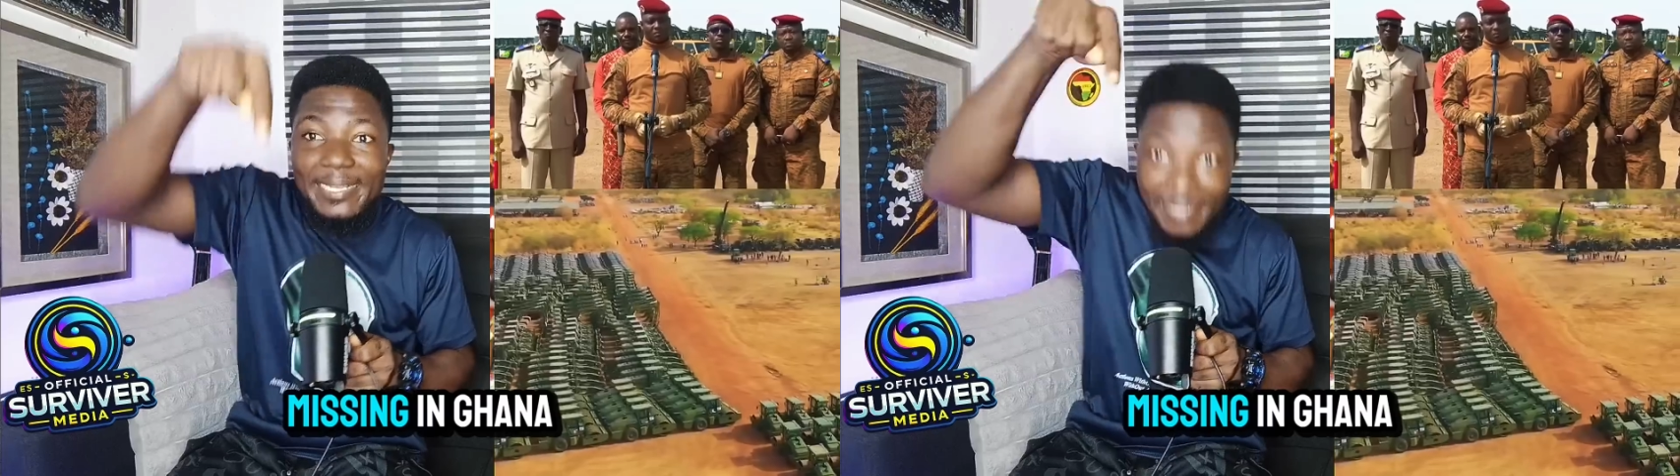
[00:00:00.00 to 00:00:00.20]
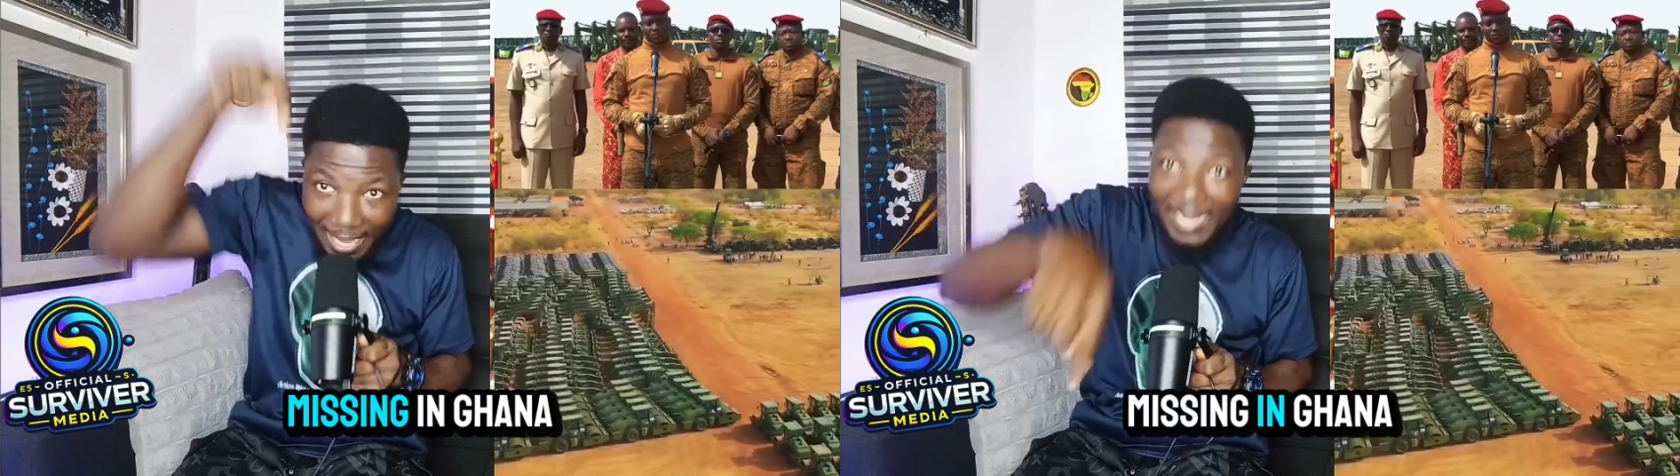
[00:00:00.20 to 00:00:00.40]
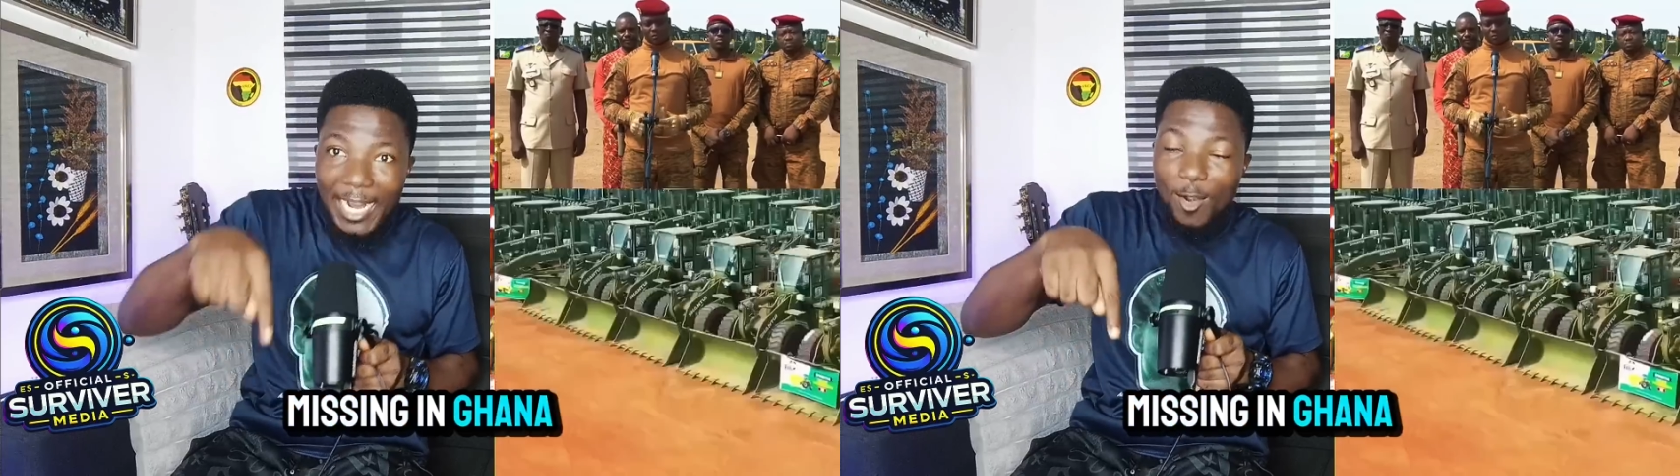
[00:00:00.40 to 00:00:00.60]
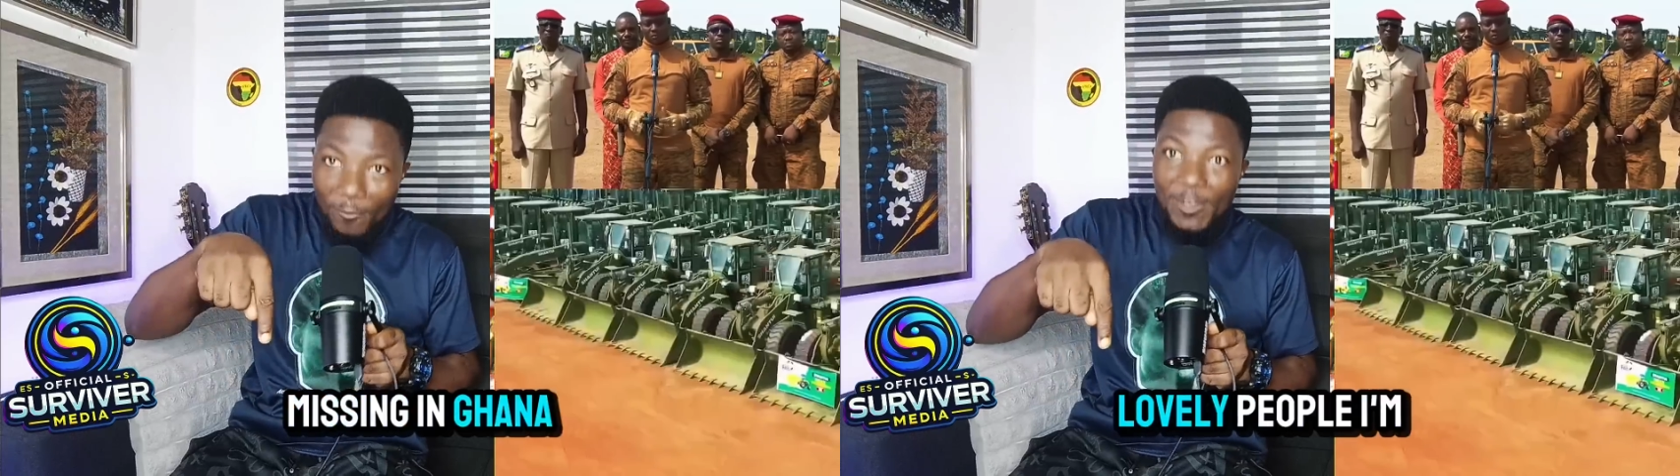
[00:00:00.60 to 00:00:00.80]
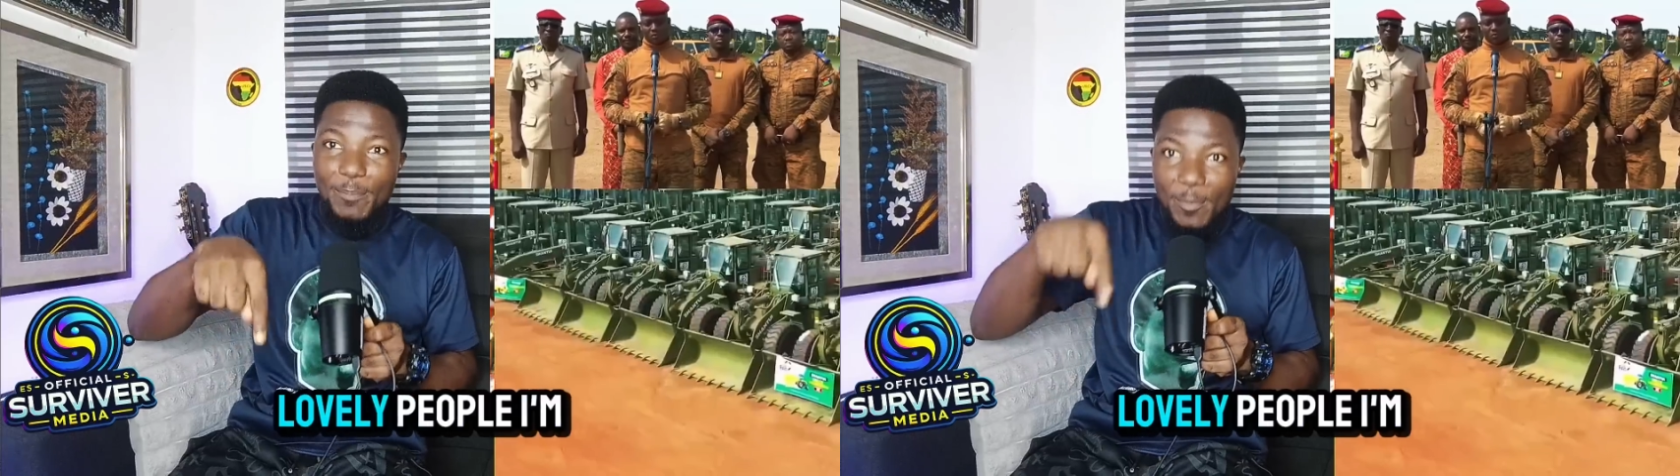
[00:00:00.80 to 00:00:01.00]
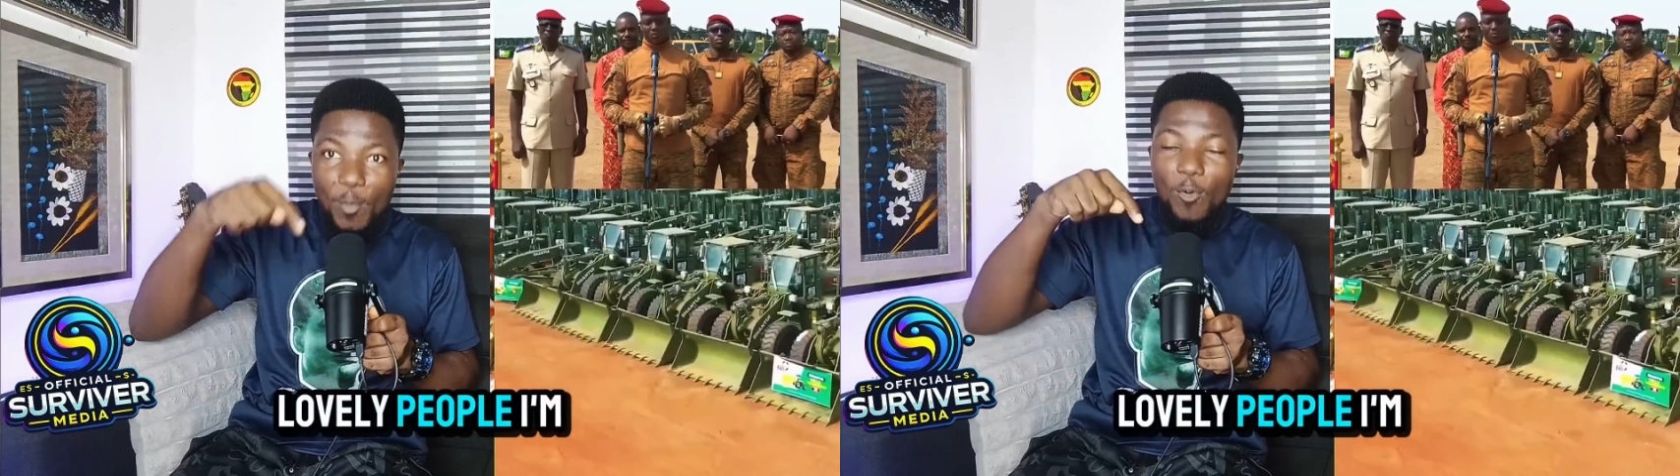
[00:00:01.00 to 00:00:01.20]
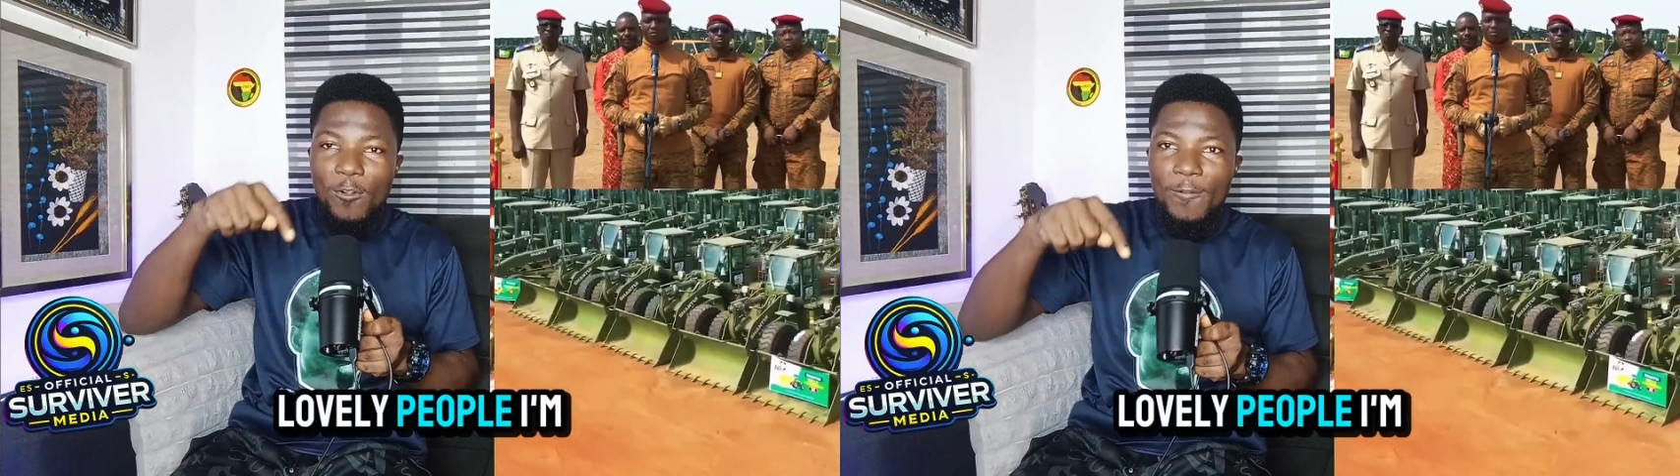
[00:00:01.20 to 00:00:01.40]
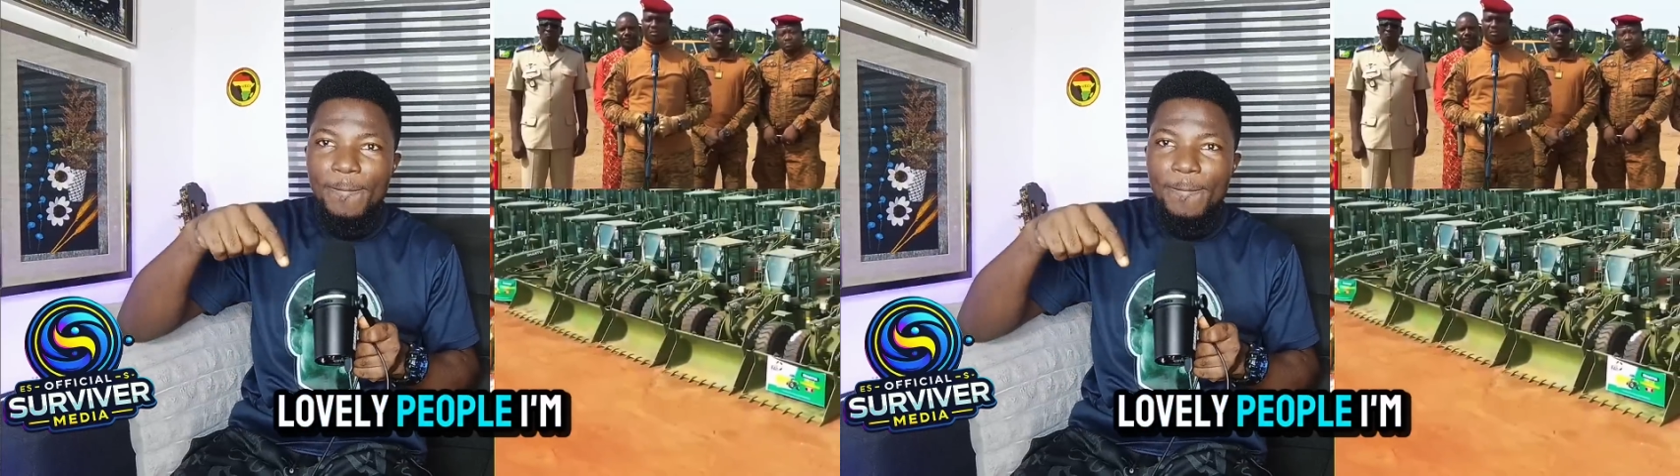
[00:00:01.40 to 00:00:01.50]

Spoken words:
in Ghana, lovely people.